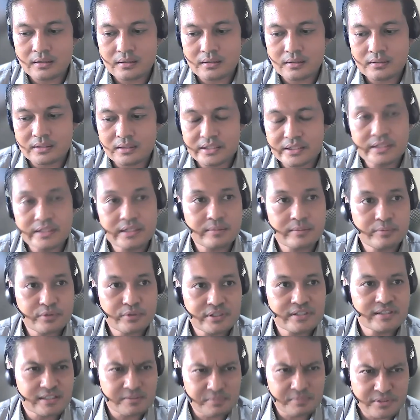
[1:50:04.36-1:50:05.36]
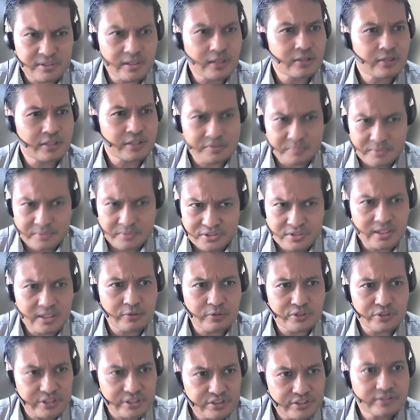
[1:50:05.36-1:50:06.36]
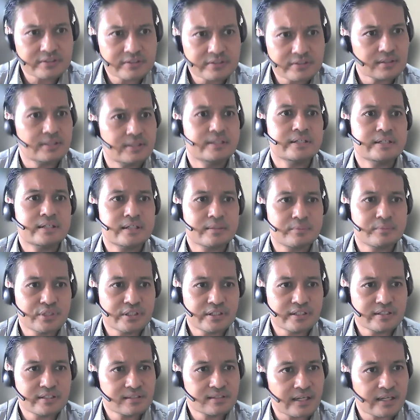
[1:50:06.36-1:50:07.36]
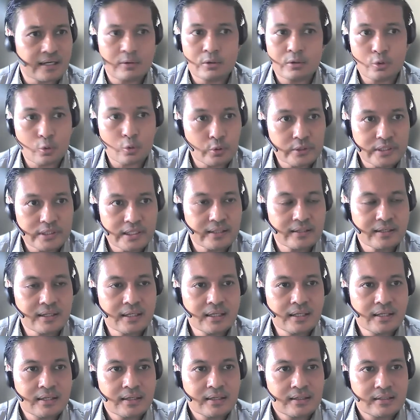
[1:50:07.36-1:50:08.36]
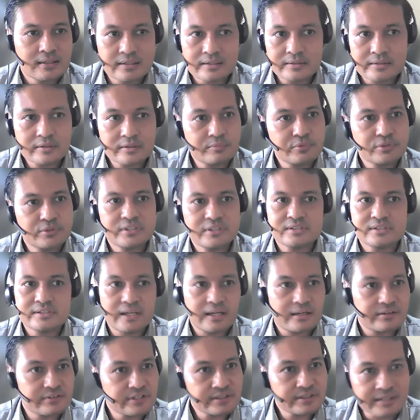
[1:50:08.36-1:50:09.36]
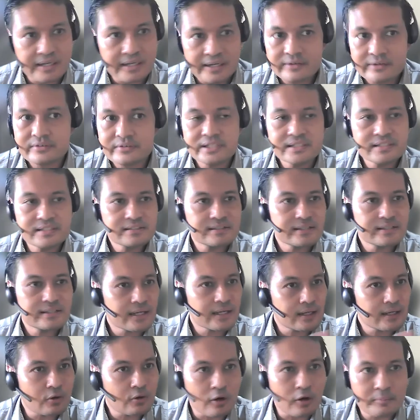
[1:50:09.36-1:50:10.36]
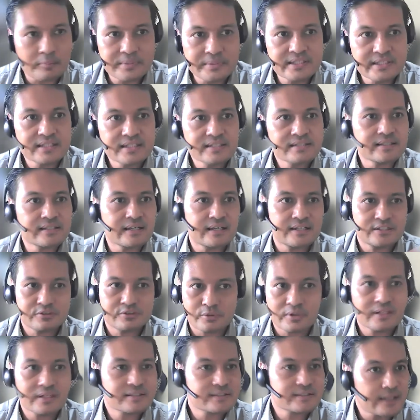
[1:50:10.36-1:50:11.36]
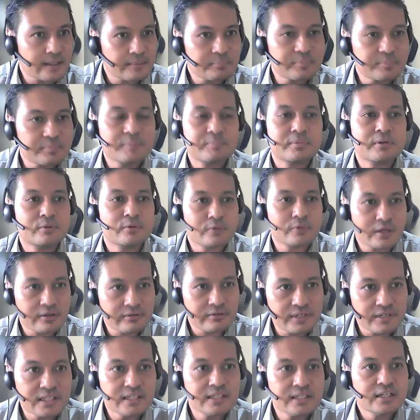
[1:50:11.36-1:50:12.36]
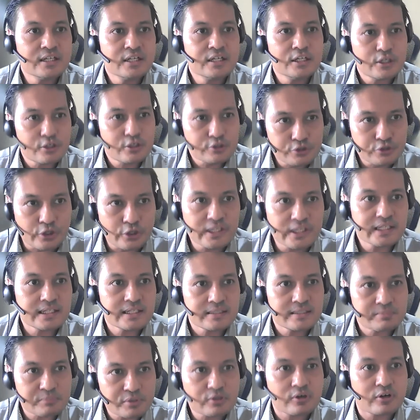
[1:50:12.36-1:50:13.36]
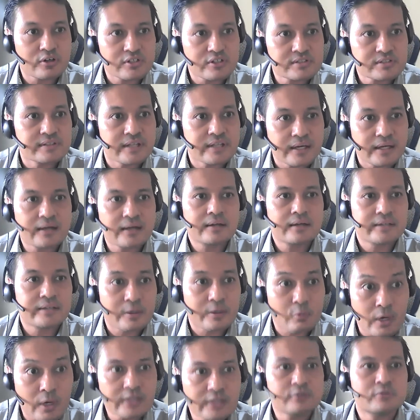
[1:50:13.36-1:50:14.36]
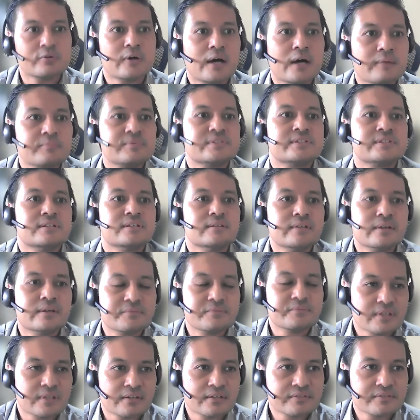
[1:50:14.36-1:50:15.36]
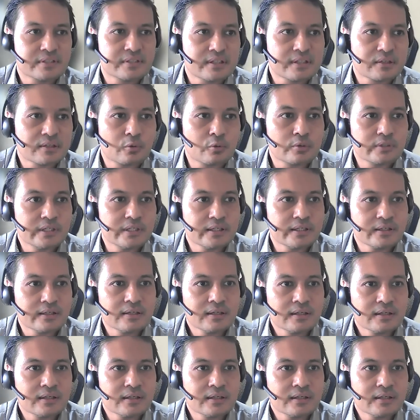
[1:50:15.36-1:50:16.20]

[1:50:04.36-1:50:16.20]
learning communities, especially our digital learning communities, like our coding learning communities. There are retirees, there are hobbies, as well as there are people who are really joining it because they want to upskill themselves in the coding